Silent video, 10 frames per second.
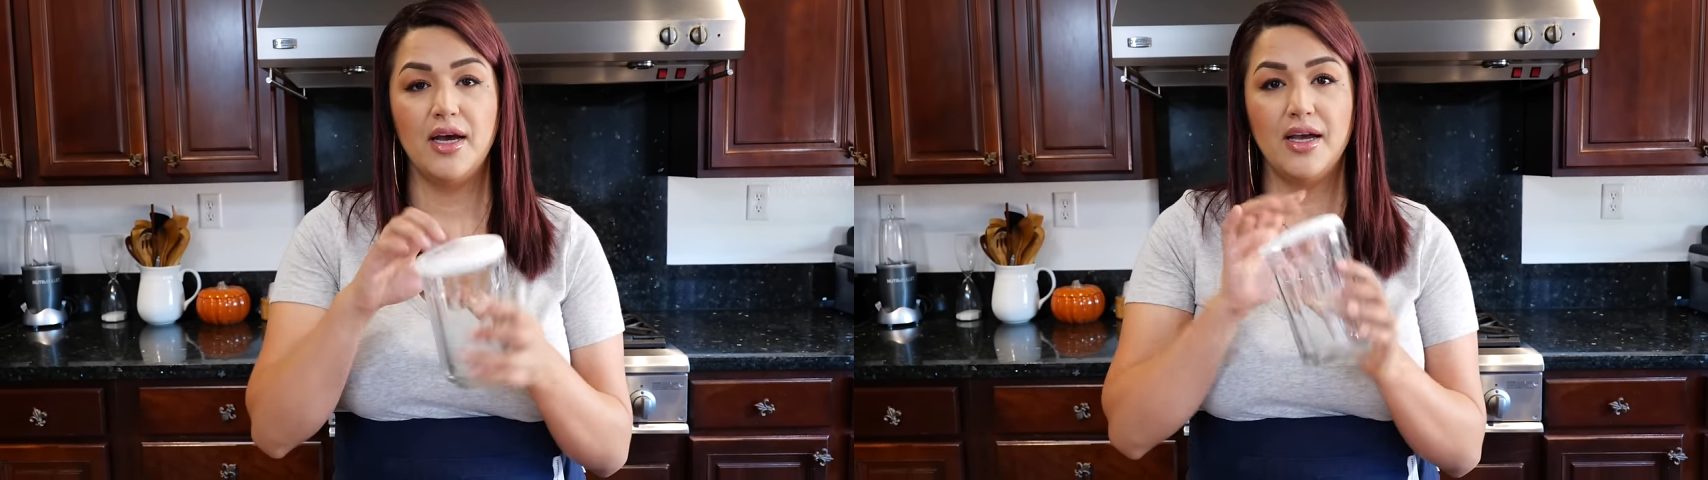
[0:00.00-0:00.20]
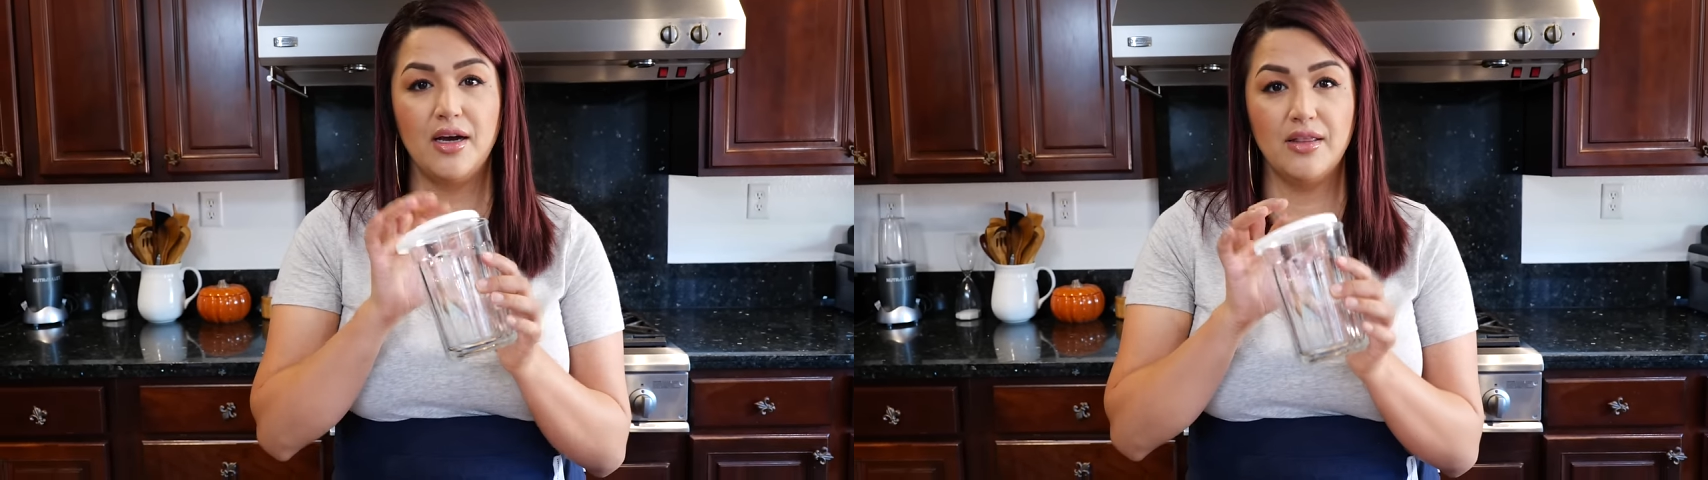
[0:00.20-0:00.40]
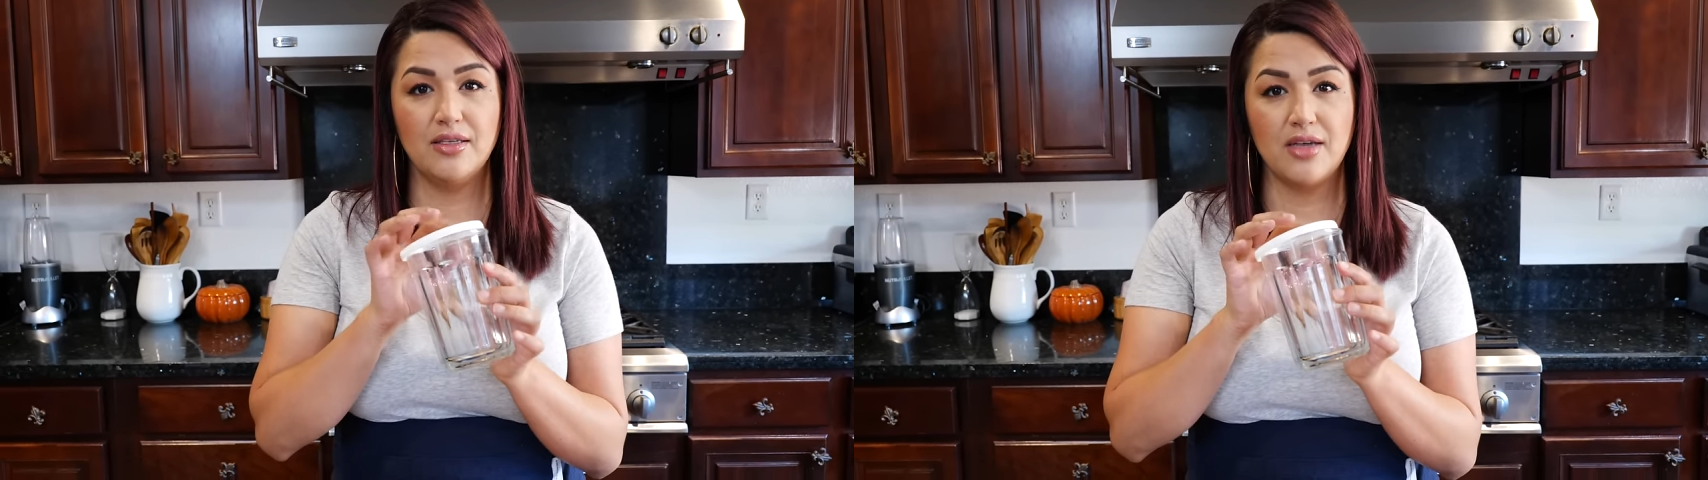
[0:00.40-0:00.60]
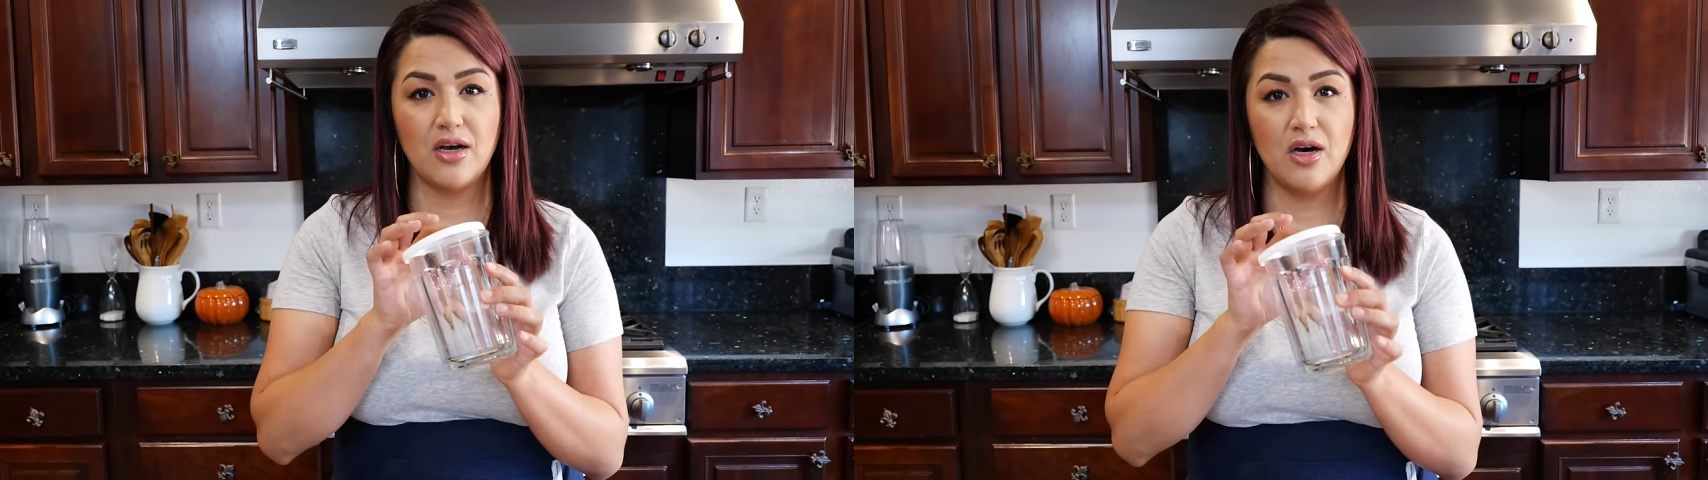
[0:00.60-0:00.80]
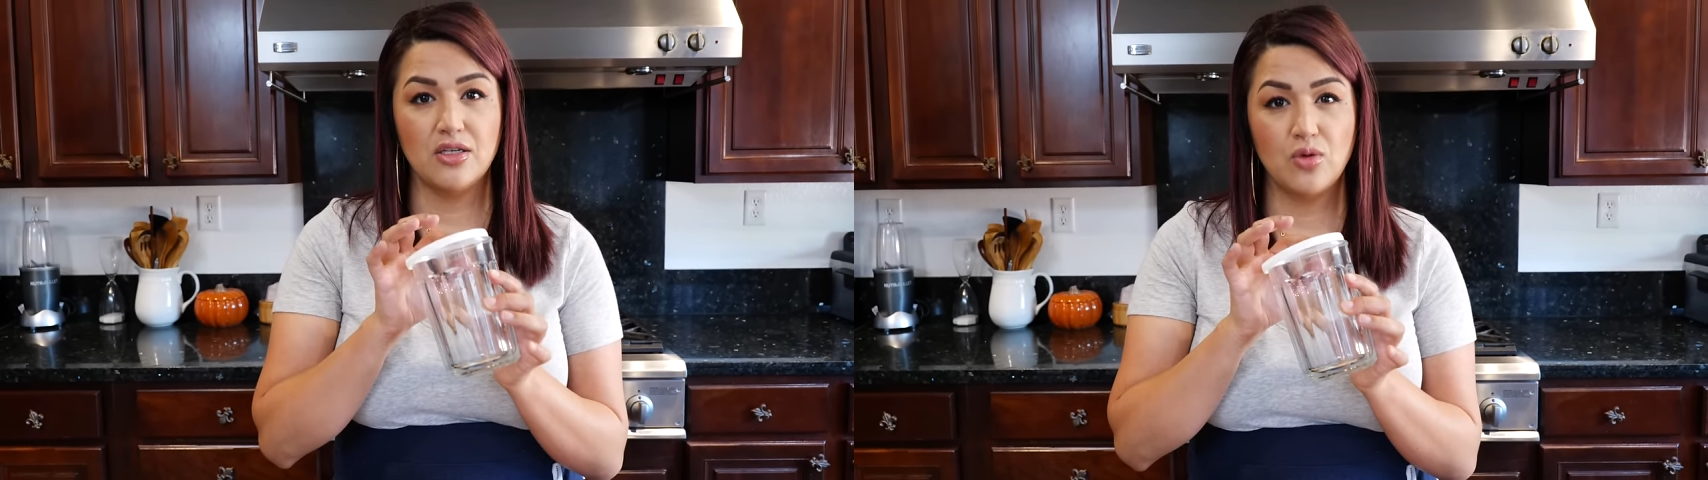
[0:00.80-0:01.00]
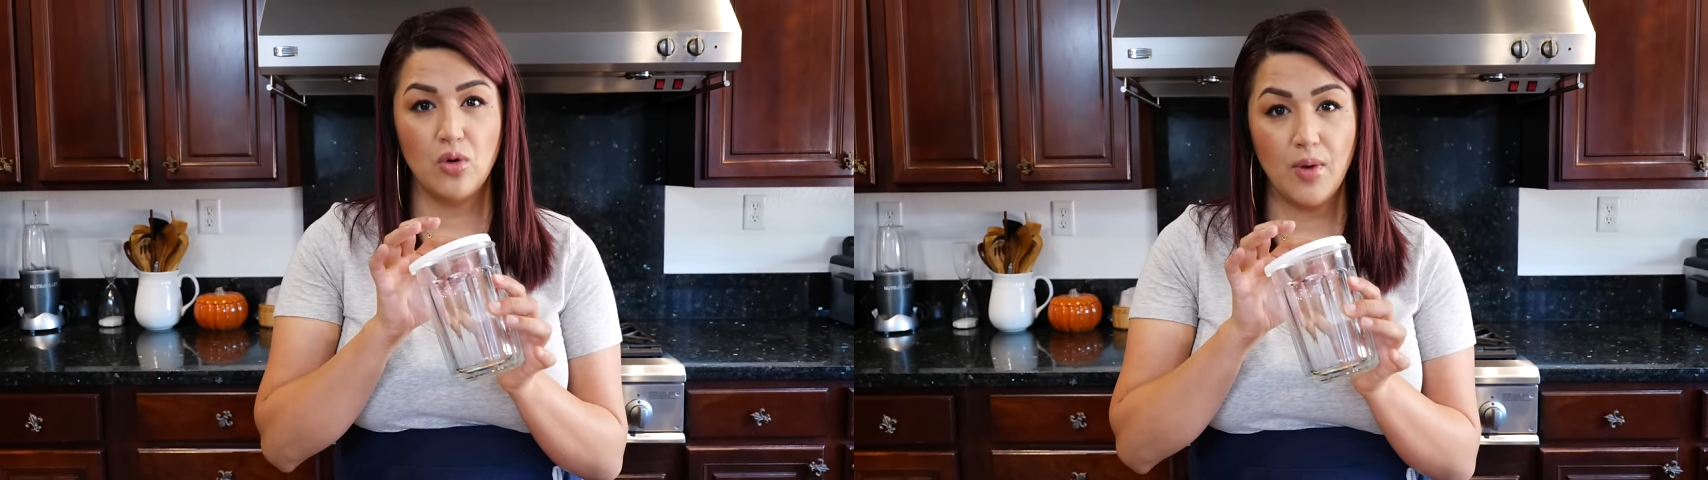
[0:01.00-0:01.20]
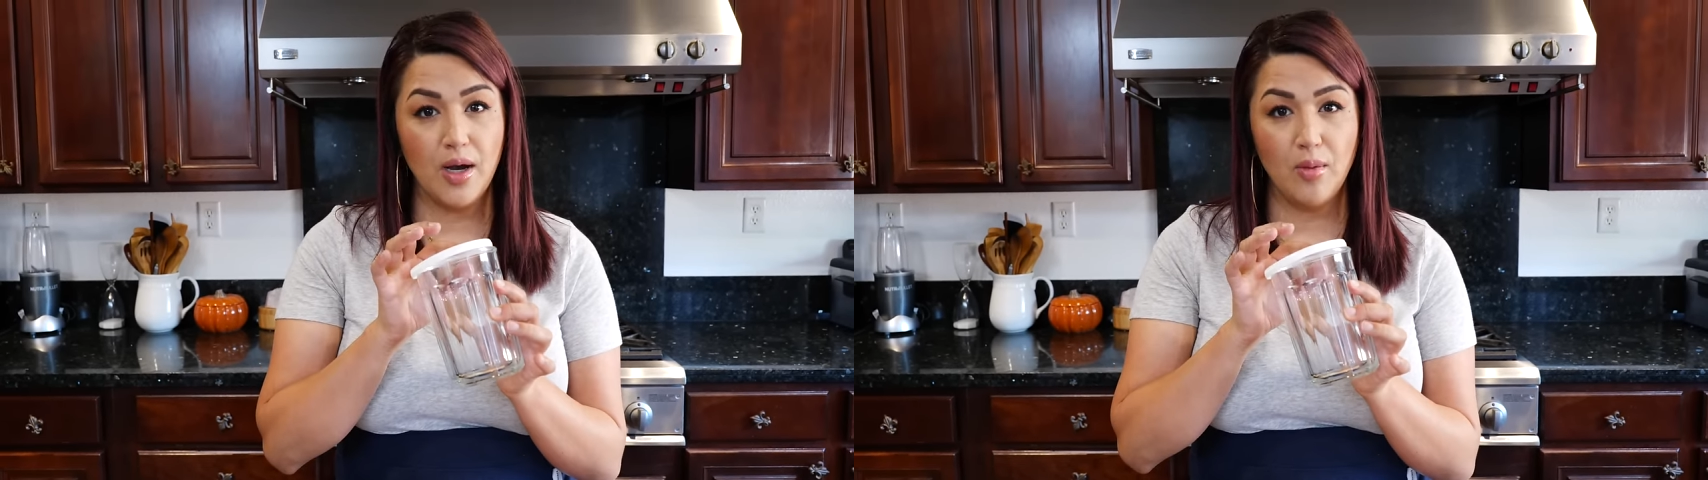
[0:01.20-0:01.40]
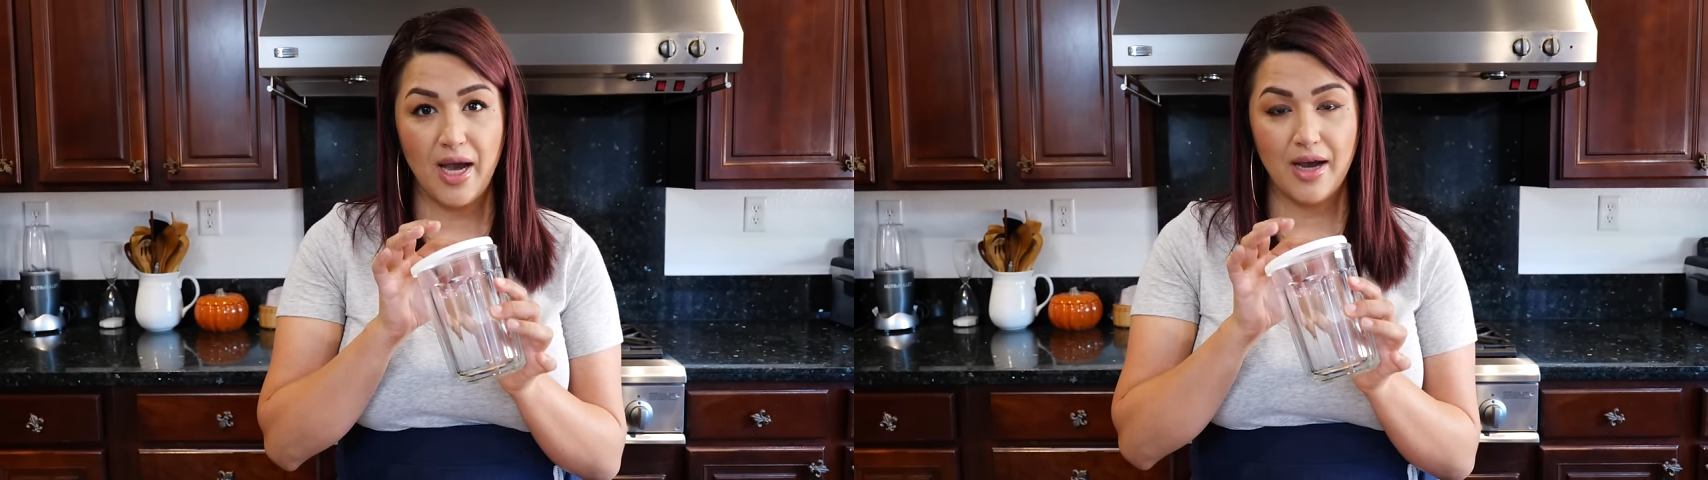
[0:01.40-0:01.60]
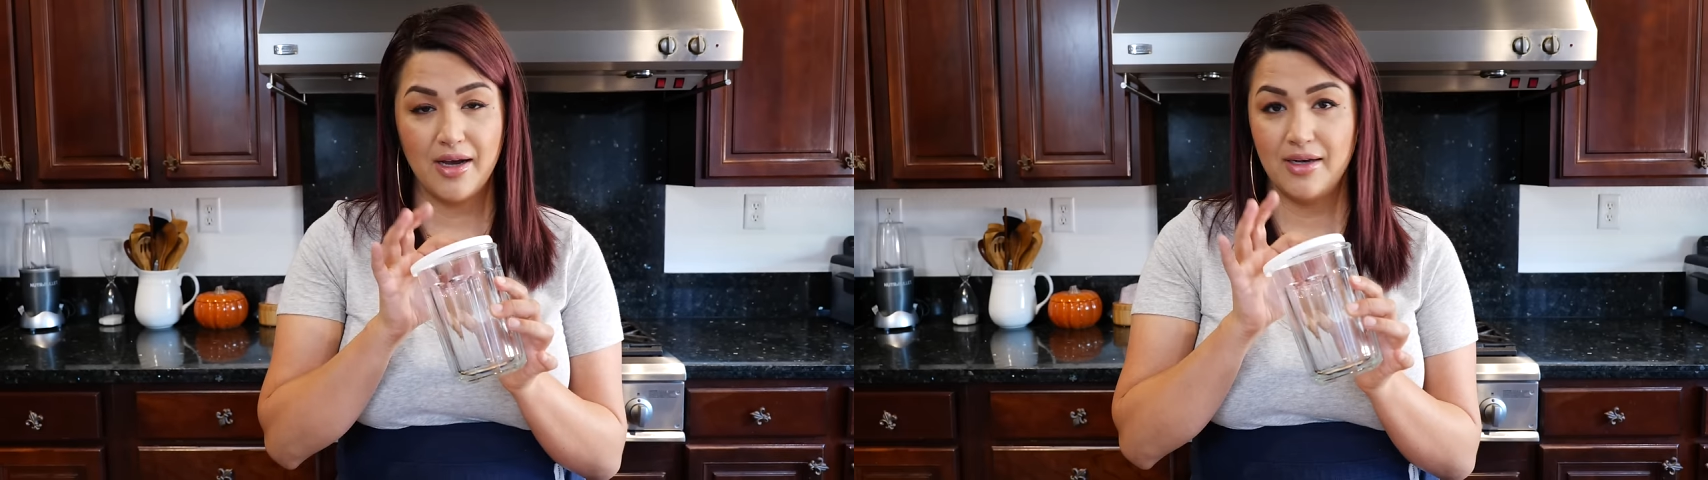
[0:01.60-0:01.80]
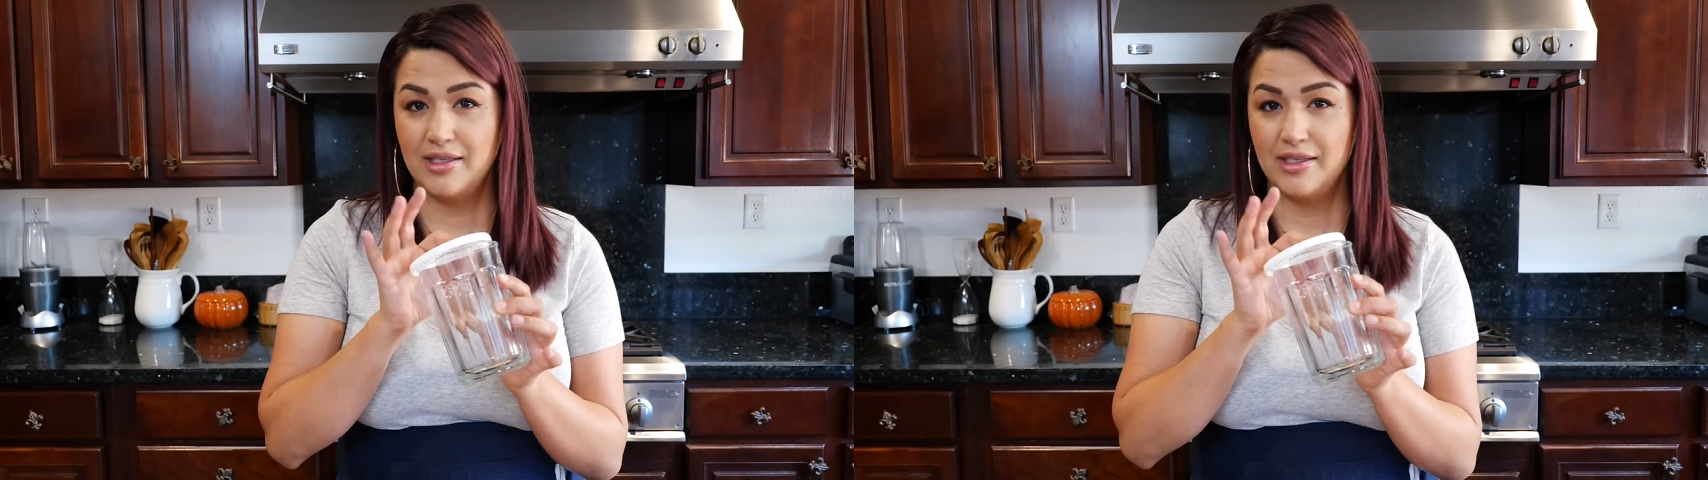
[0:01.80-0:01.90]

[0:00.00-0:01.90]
I got these at Costco a while back.